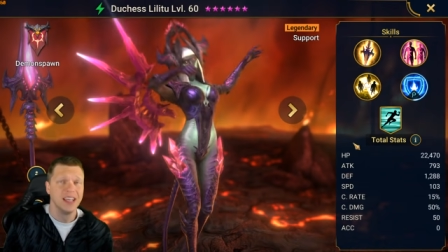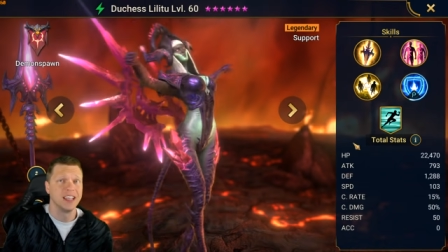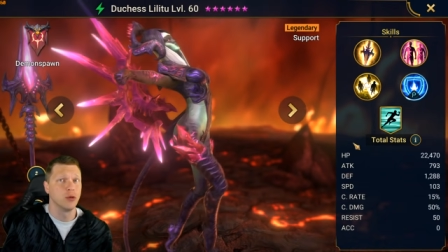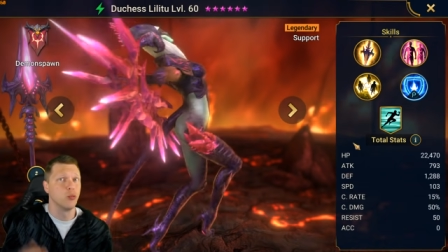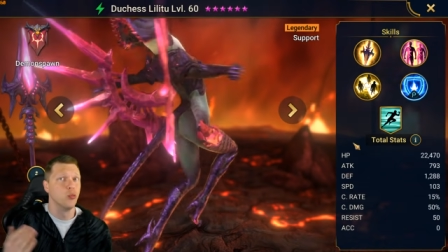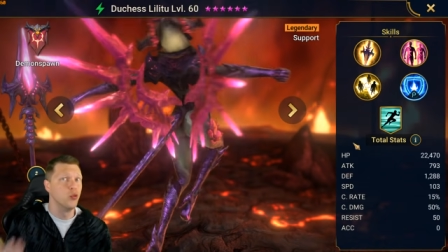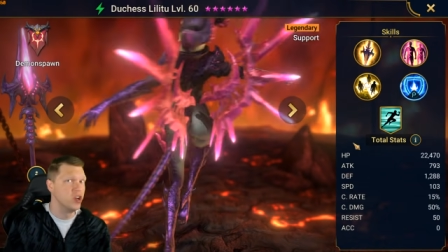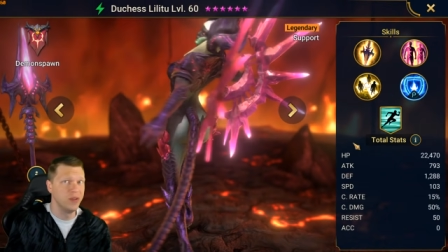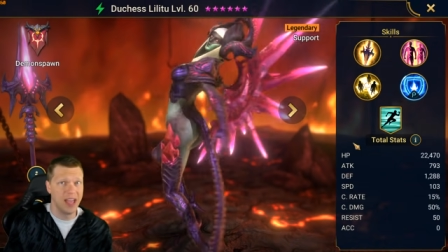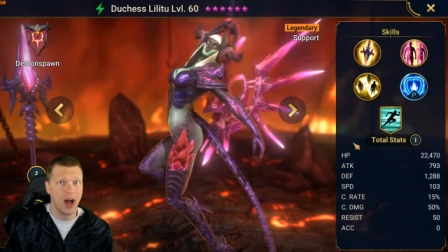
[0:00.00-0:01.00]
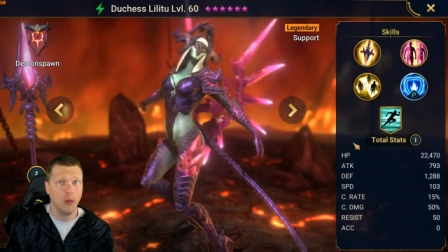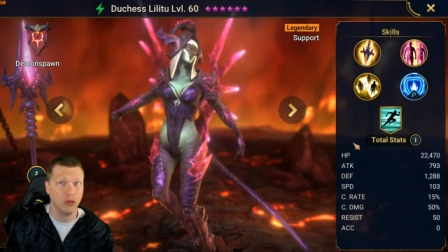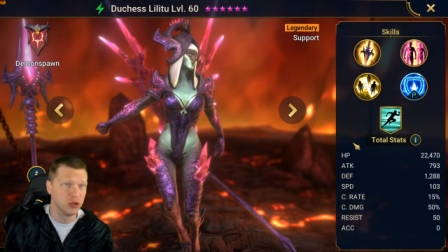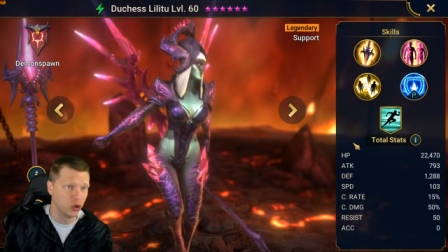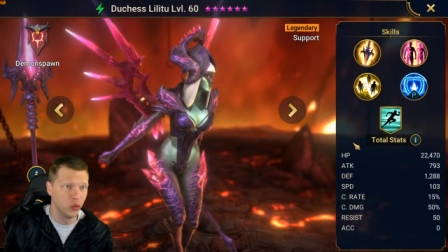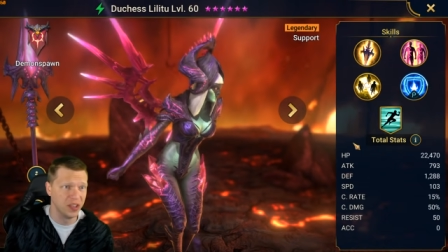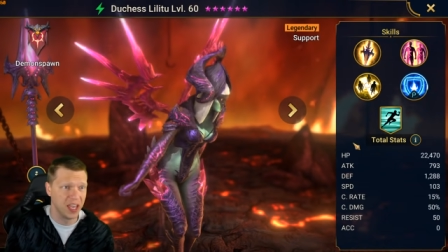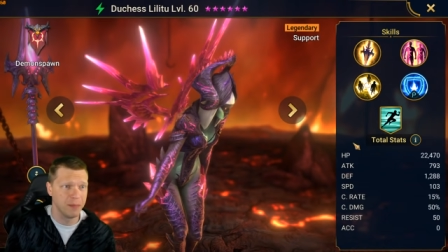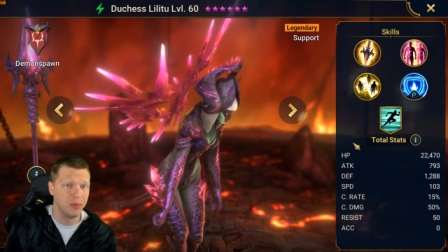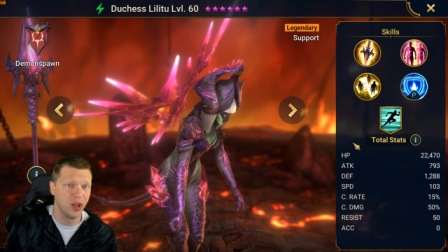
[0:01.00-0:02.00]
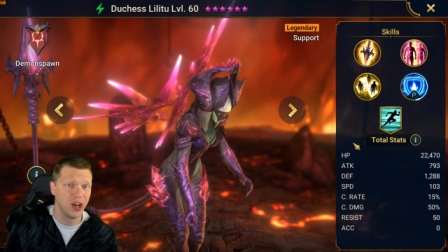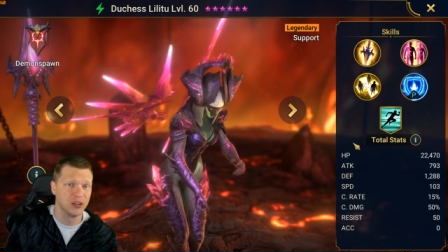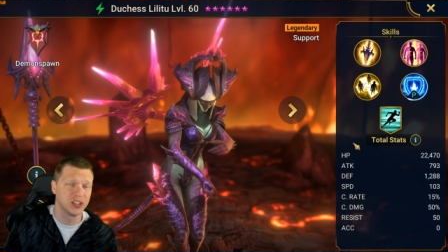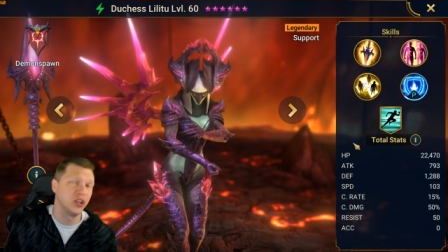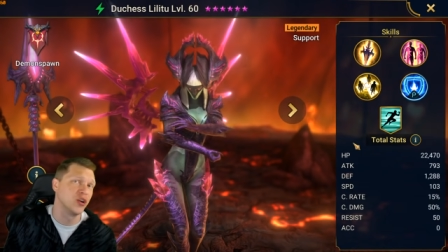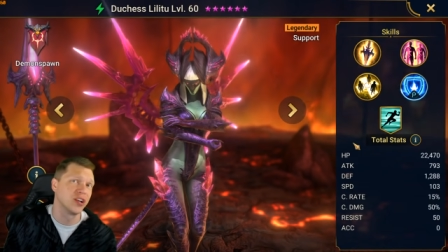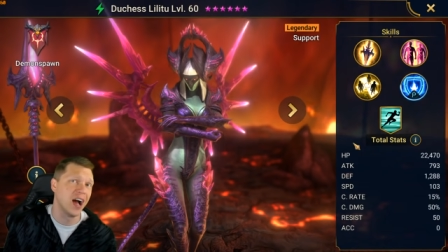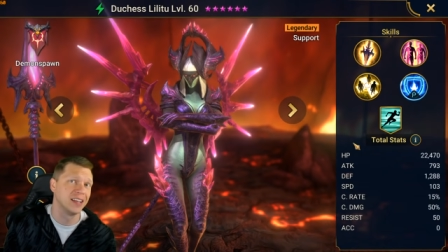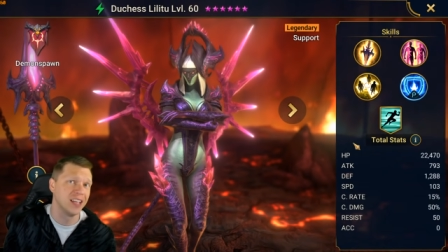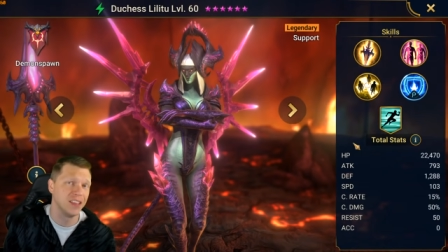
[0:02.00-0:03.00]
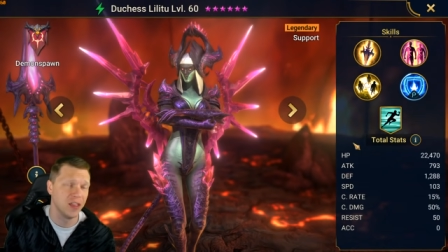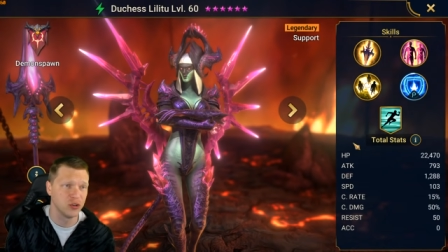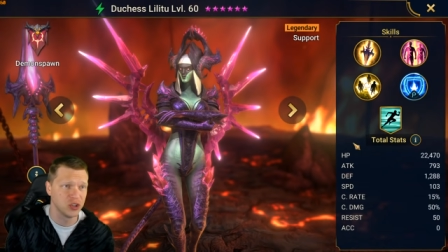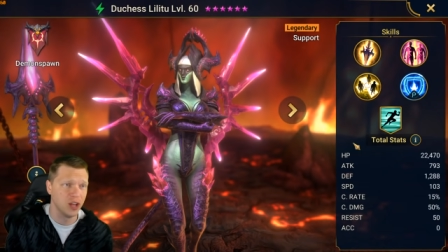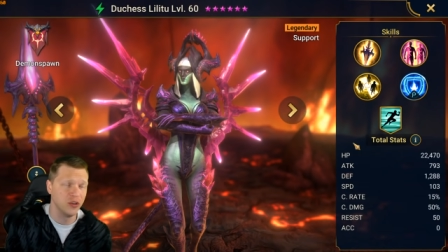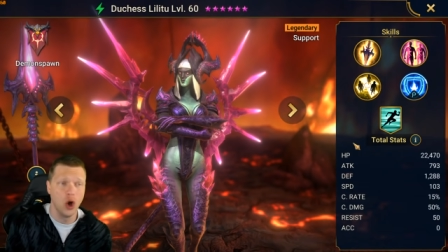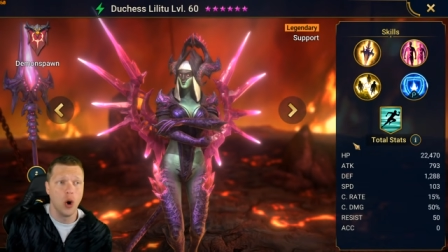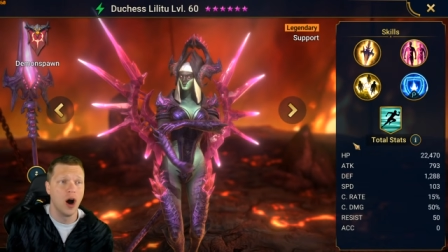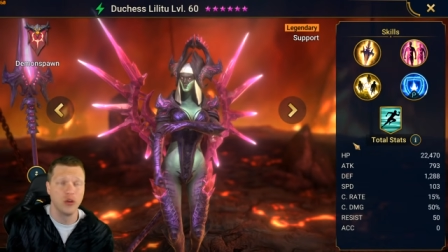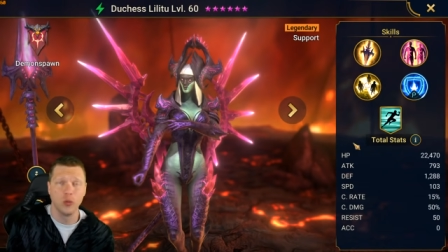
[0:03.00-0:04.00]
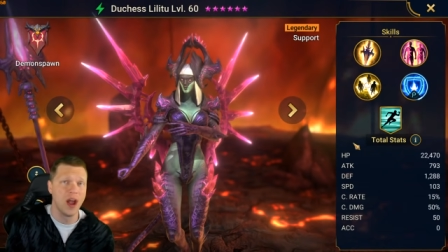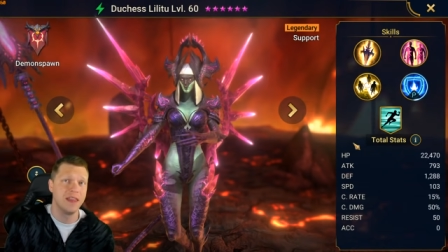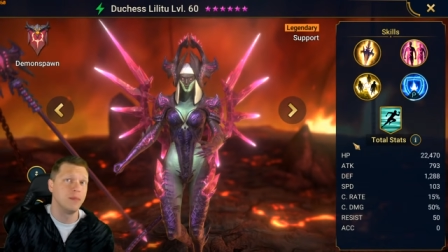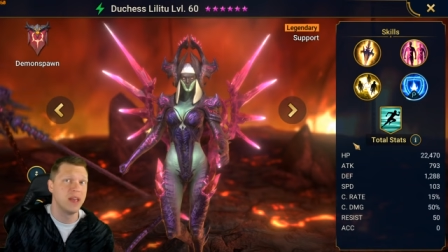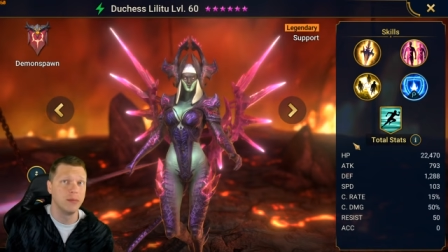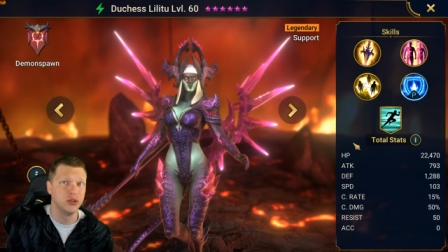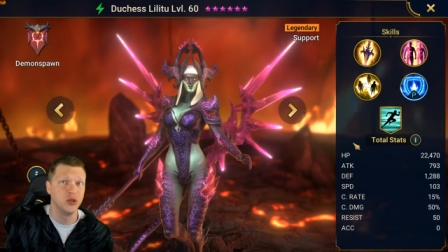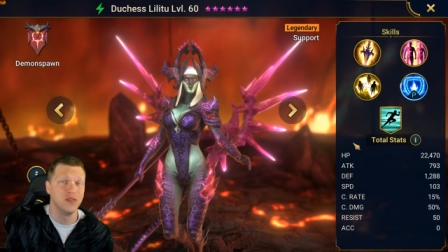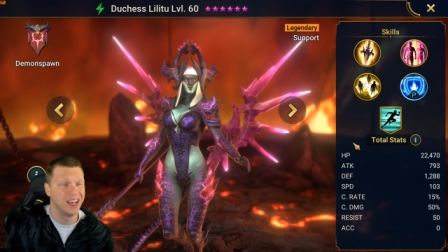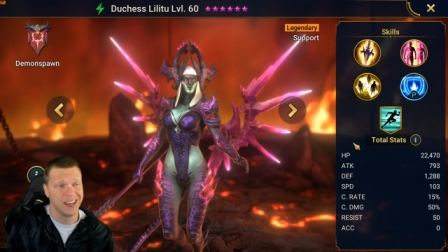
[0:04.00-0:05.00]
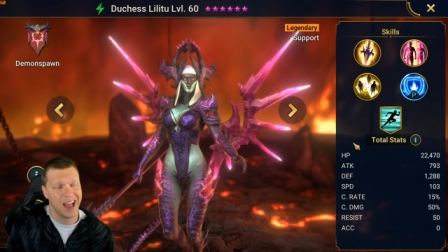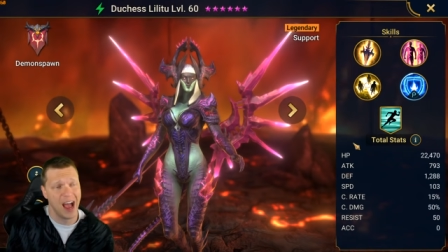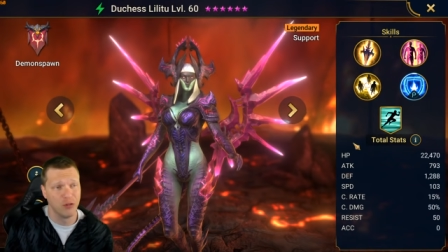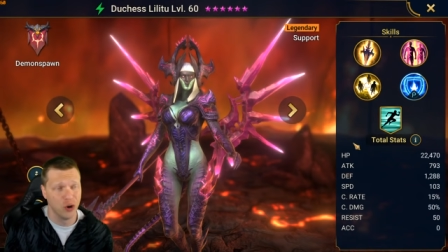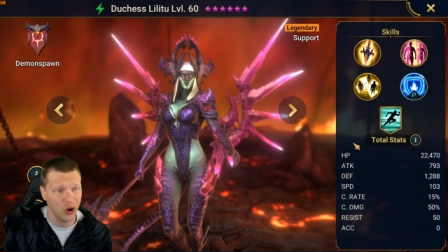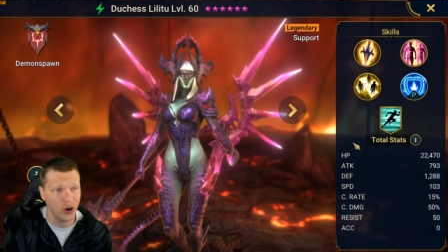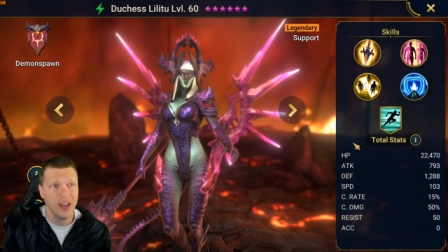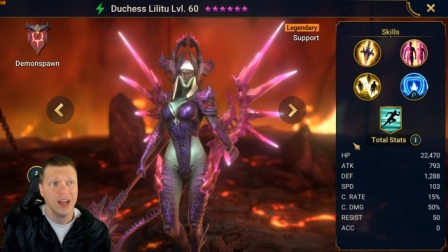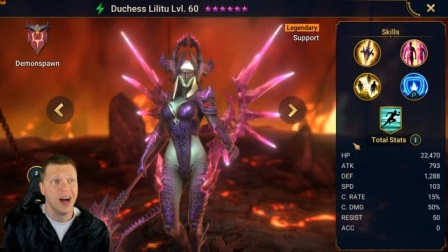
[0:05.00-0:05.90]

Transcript: Can really help those early game players clear content that there's no other way they'd be able to if they didn't have her.